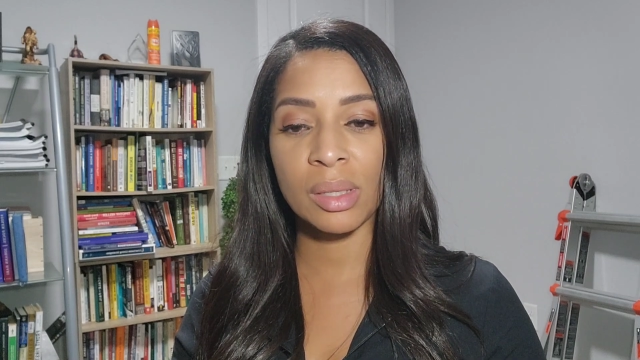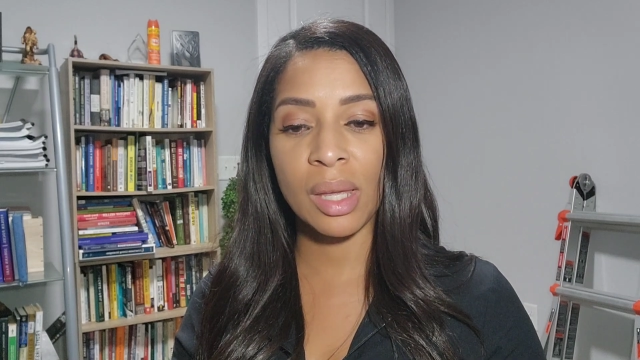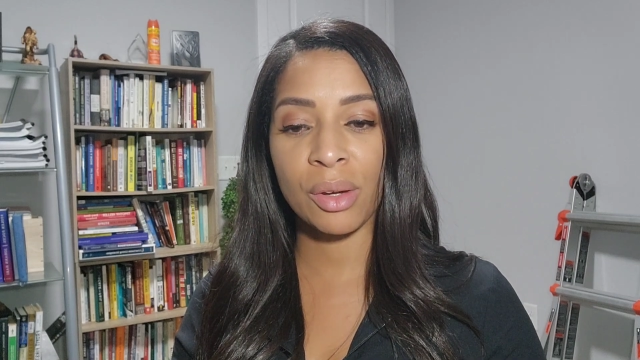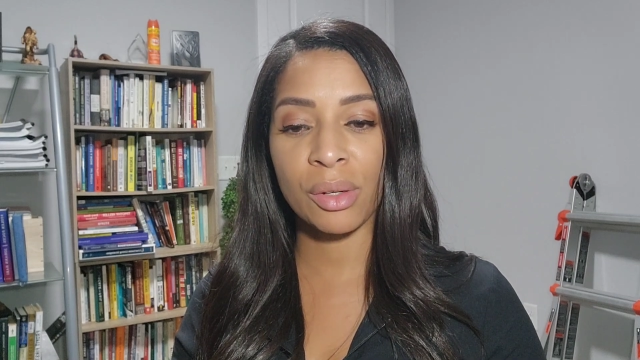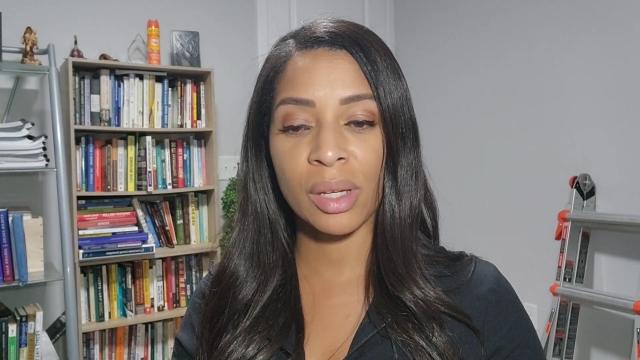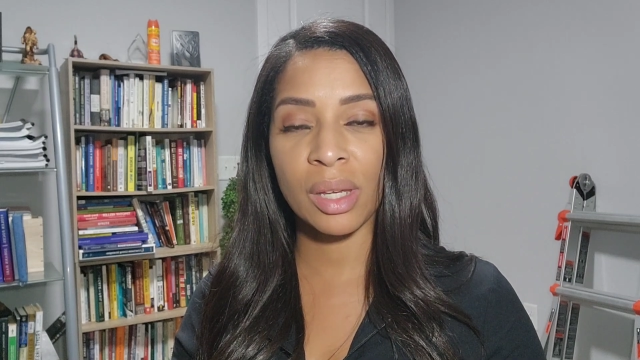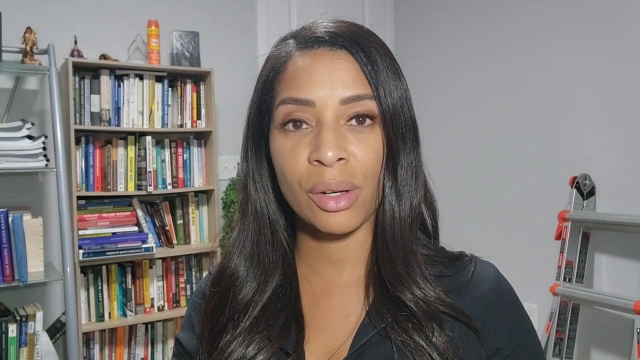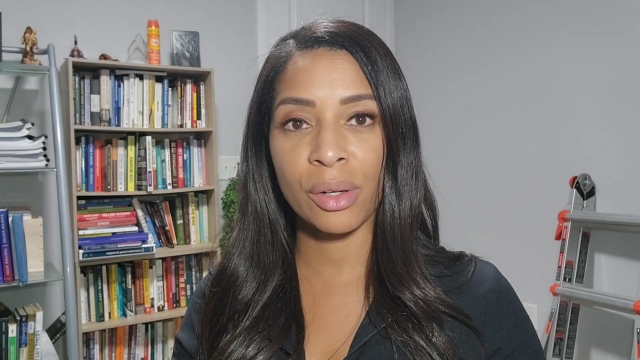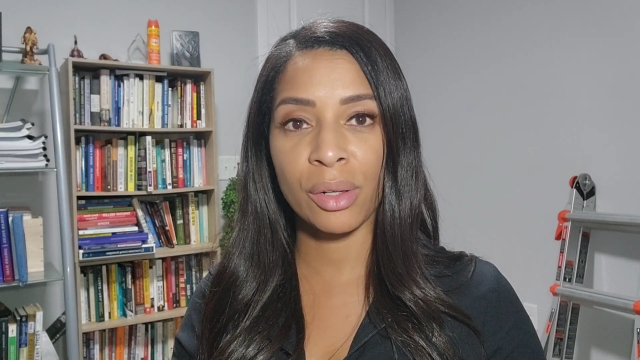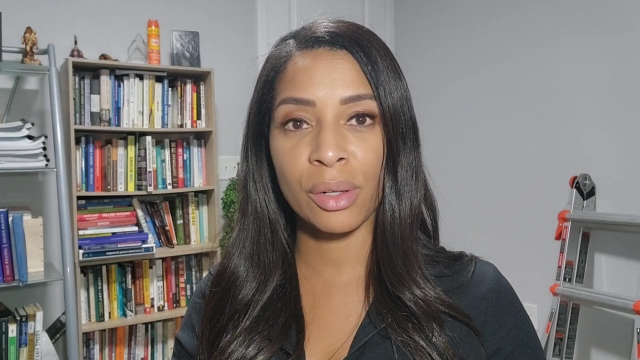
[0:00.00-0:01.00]
take her to get
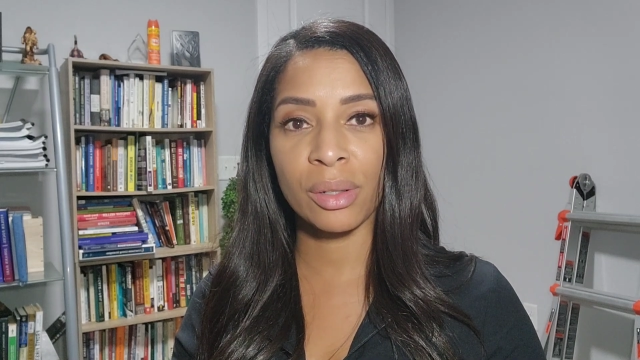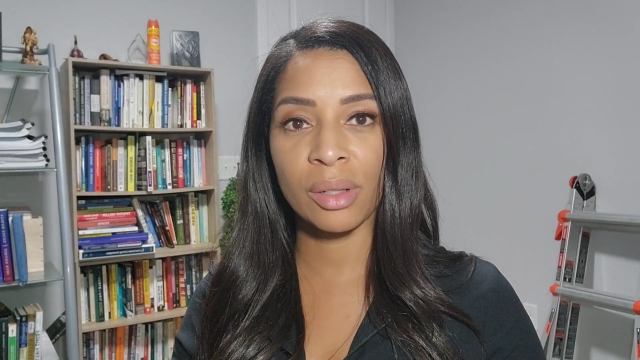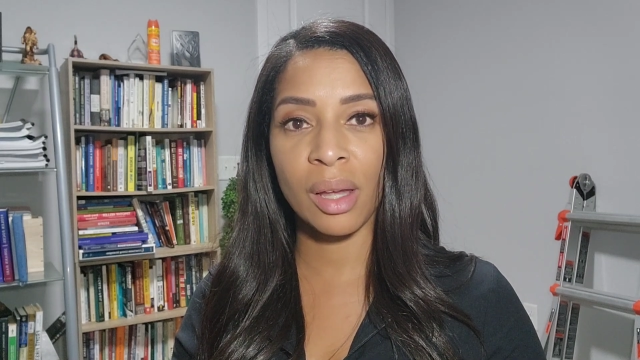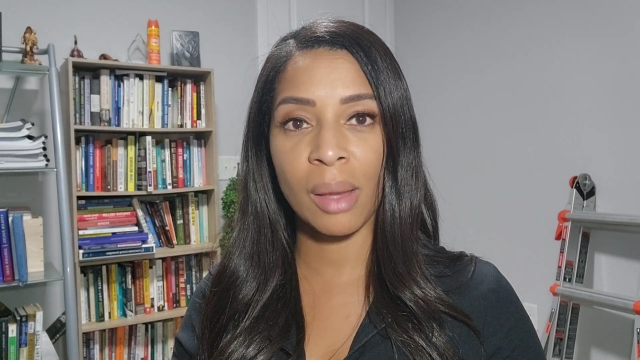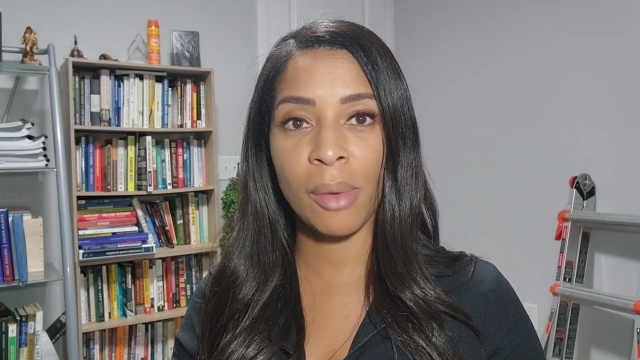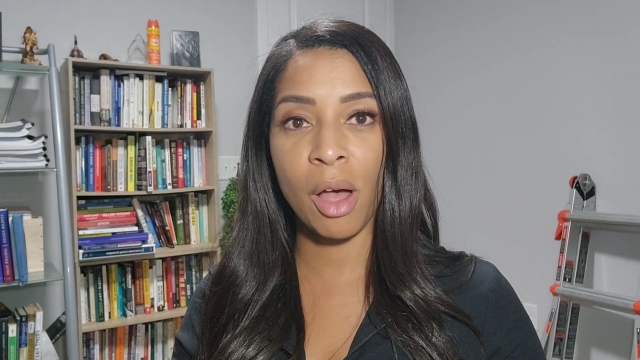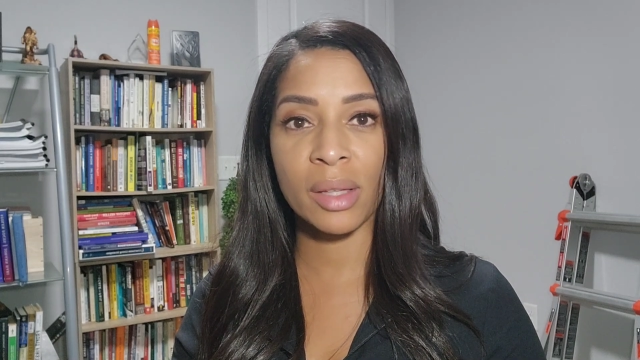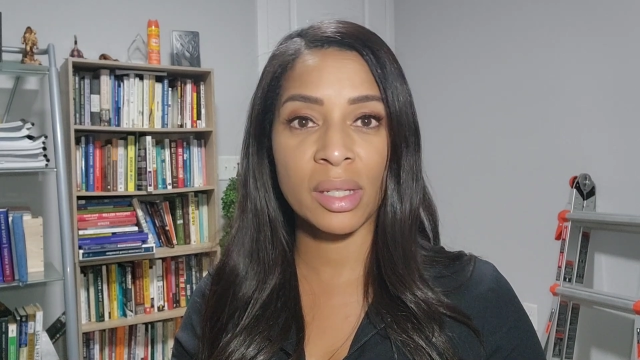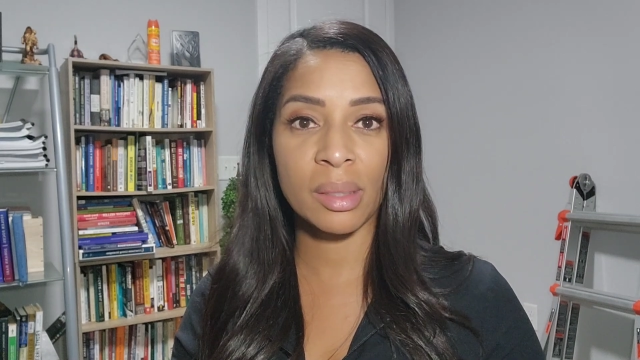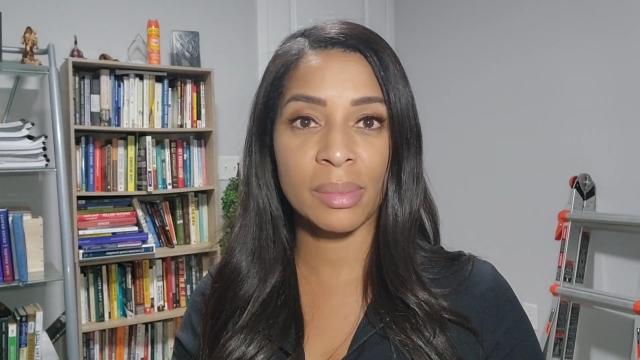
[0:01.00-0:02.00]
her
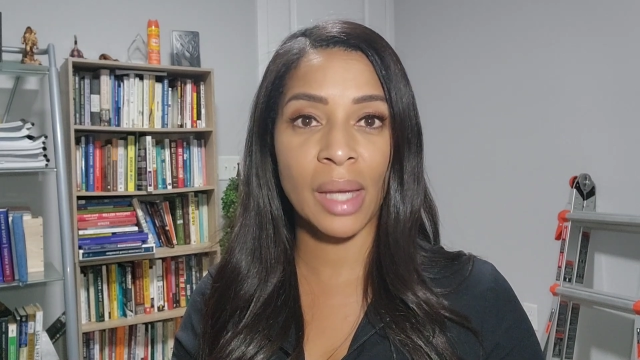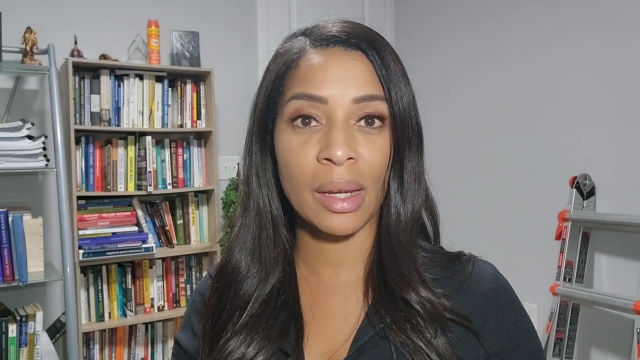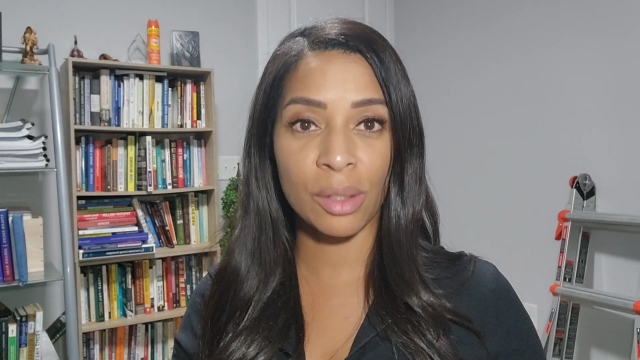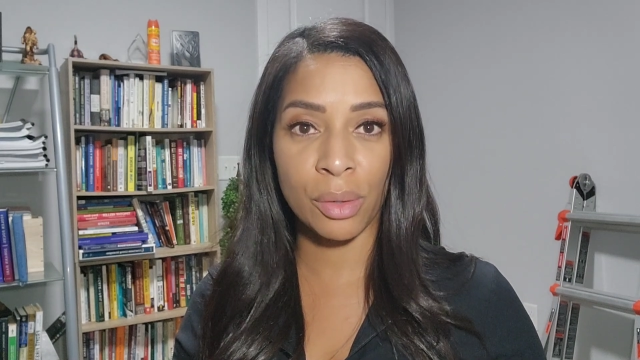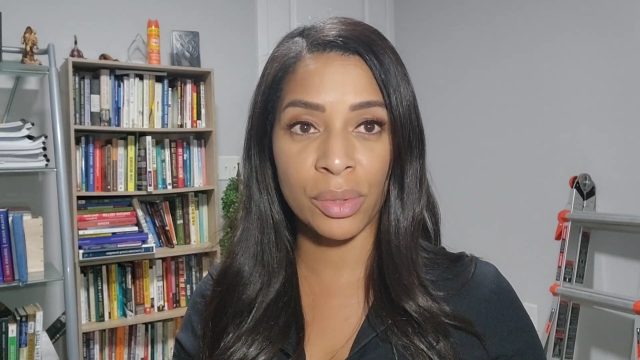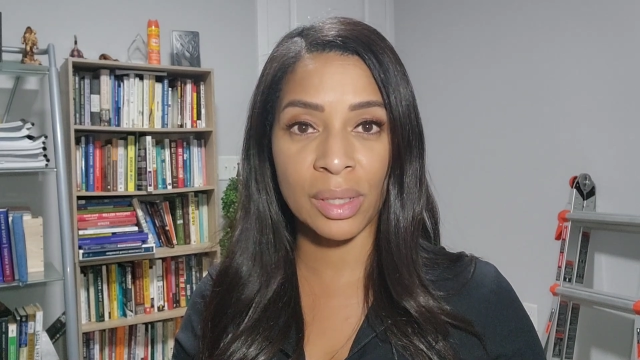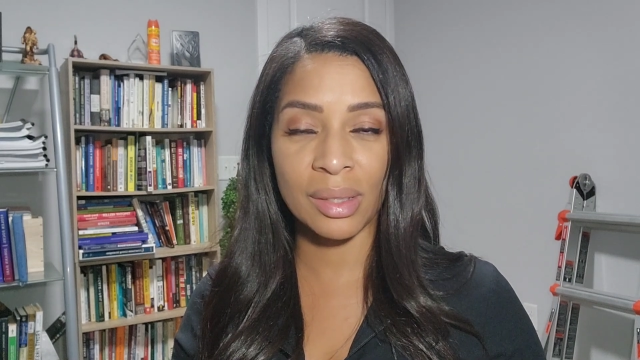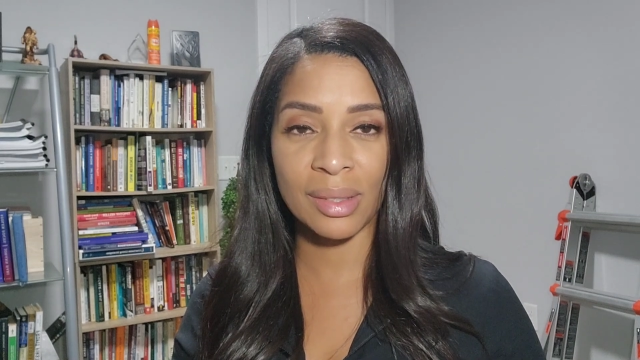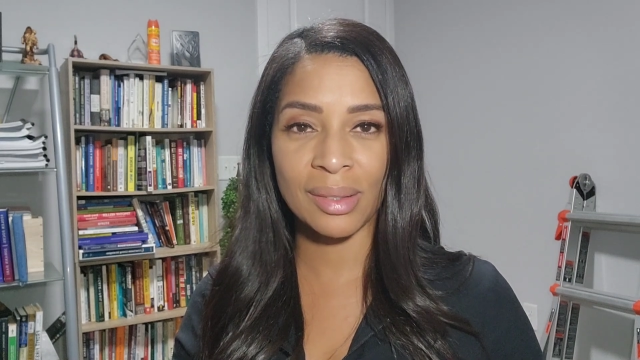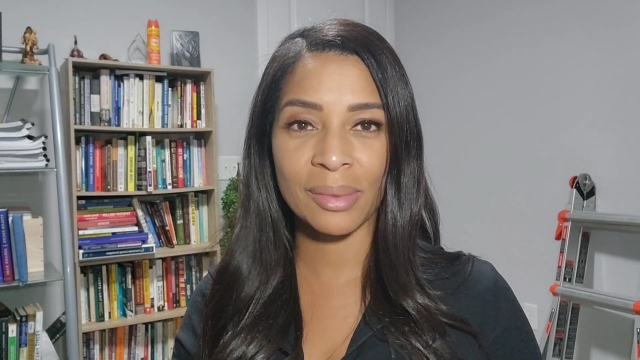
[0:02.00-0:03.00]
autism
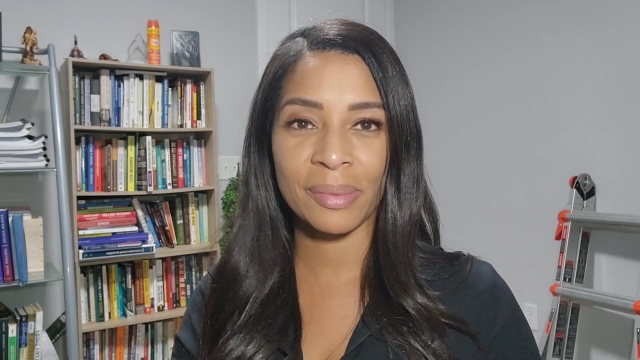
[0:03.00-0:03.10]
diagnosis.